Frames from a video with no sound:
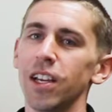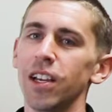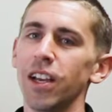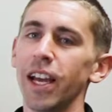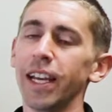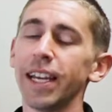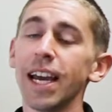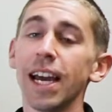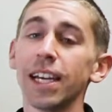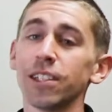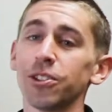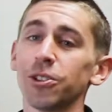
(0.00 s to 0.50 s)

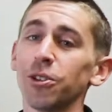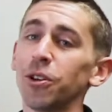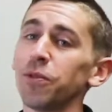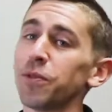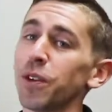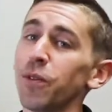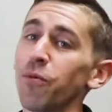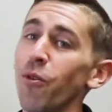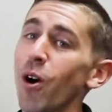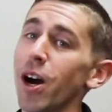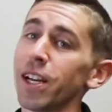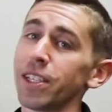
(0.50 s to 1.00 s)
Hey guys, so if
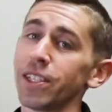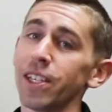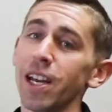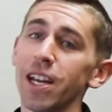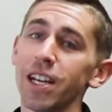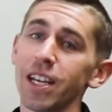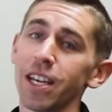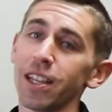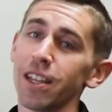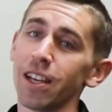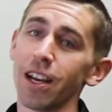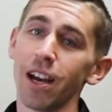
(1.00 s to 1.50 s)
you've watched
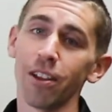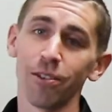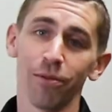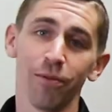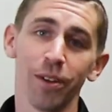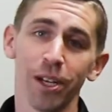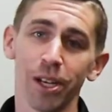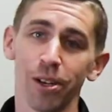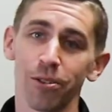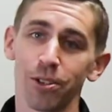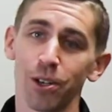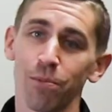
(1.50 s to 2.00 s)
any of the other
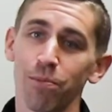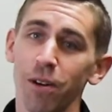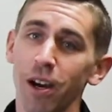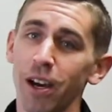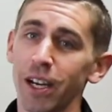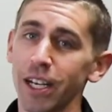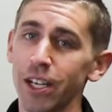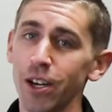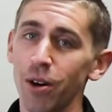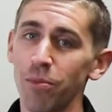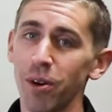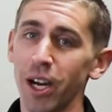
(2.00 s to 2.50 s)
videos, you
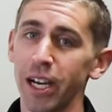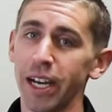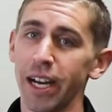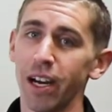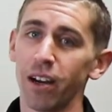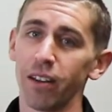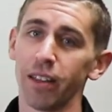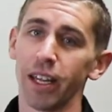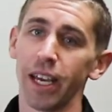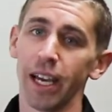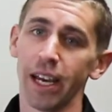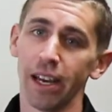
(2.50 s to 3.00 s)
probably know by
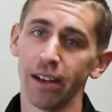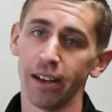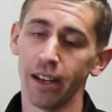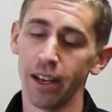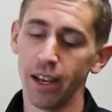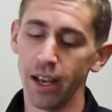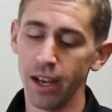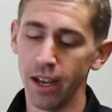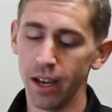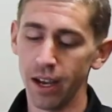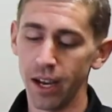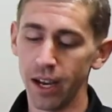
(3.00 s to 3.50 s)
now that
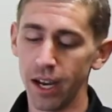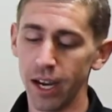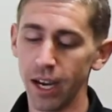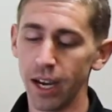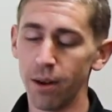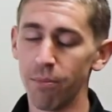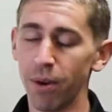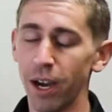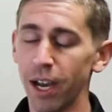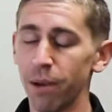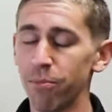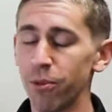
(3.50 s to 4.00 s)

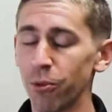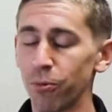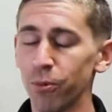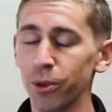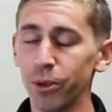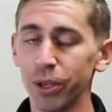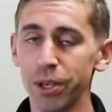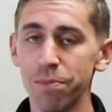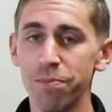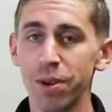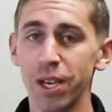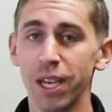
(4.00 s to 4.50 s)
I'm a
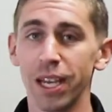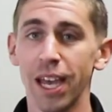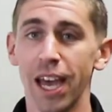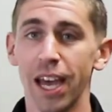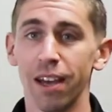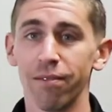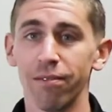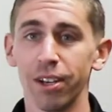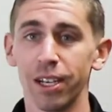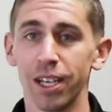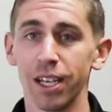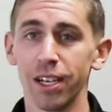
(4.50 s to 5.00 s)
really big
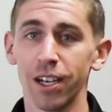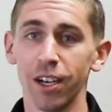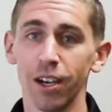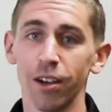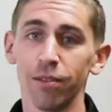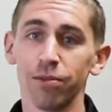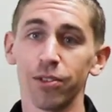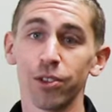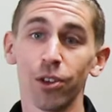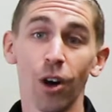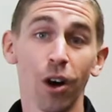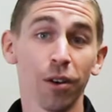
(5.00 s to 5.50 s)
advocate
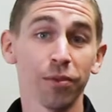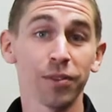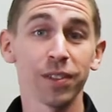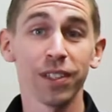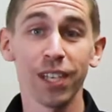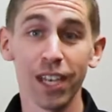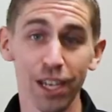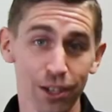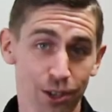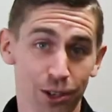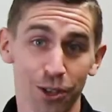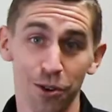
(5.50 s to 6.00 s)
of soft
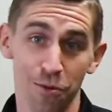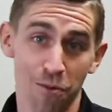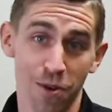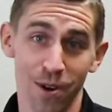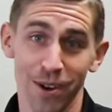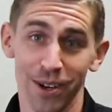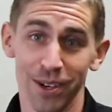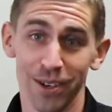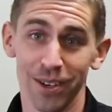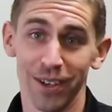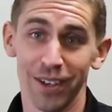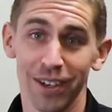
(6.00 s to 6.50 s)
tissue
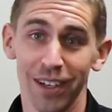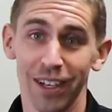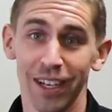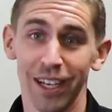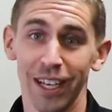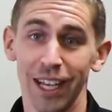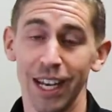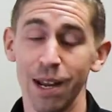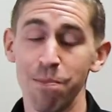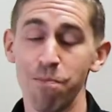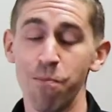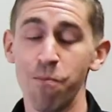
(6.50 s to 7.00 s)
work.
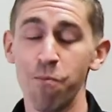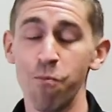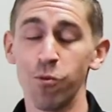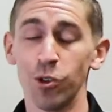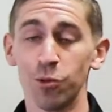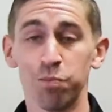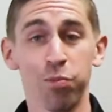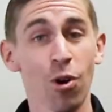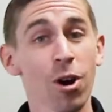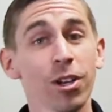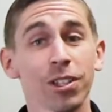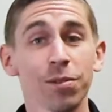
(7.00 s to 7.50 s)
And it
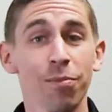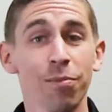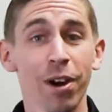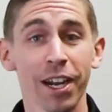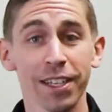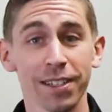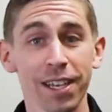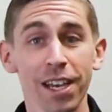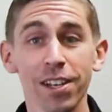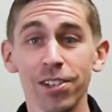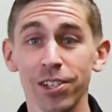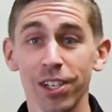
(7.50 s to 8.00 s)
was brought to my
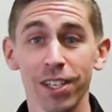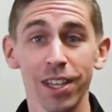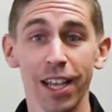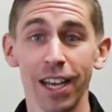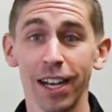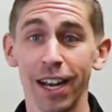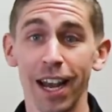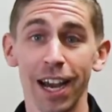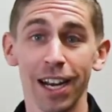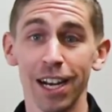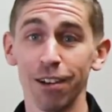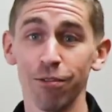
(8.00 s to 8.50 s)
attention
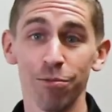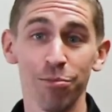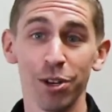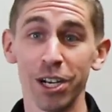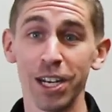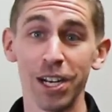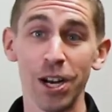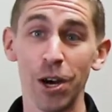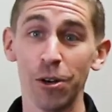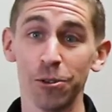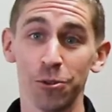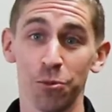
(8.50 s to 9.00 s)
that not everybody
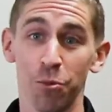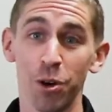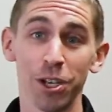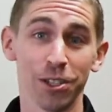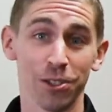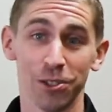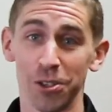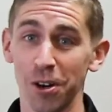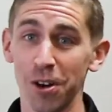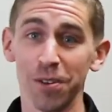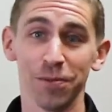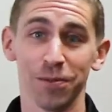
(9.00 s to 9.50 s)
knows what
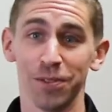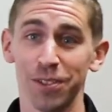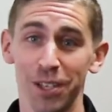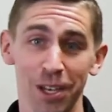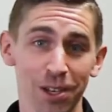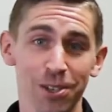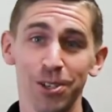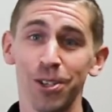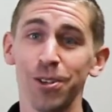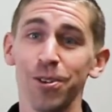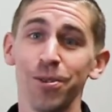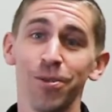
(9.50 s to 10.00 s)
soft
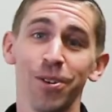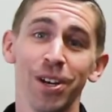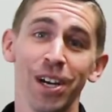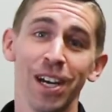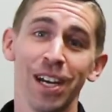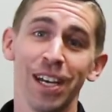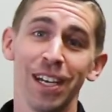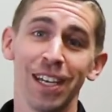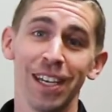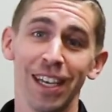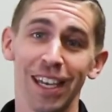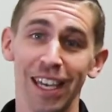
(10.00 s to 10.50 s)
tissue
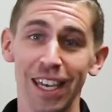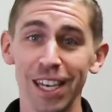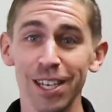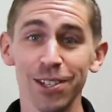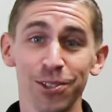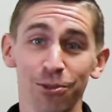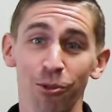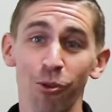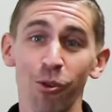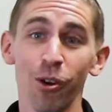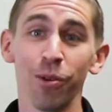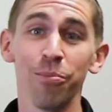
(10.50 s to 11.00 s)

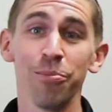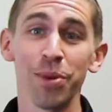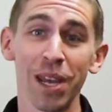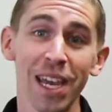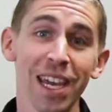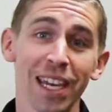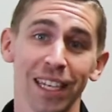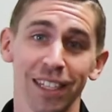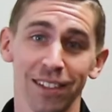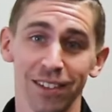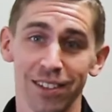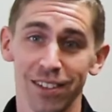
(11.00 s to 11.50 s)
is or
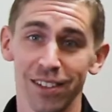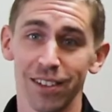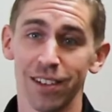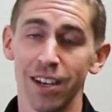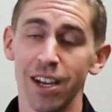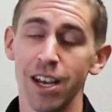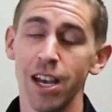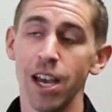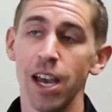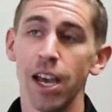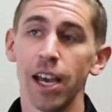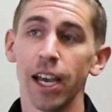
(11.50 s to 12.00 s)
means.
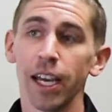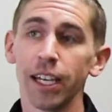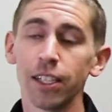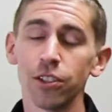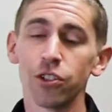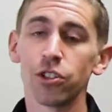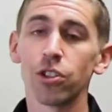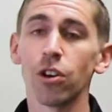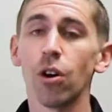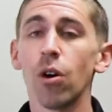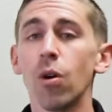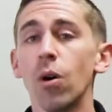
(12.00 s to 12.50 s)
And
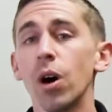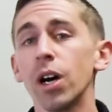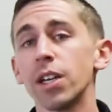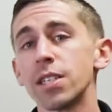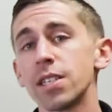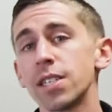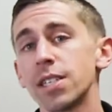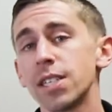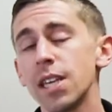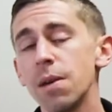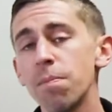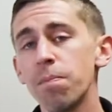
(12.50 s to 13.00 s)
so a
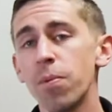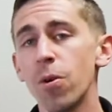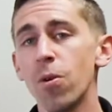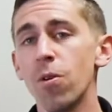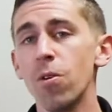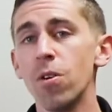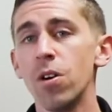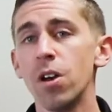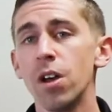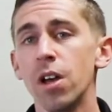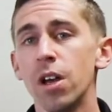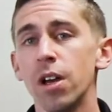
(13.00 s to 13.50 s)

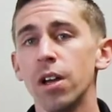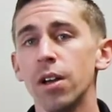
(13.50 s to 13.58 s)
simple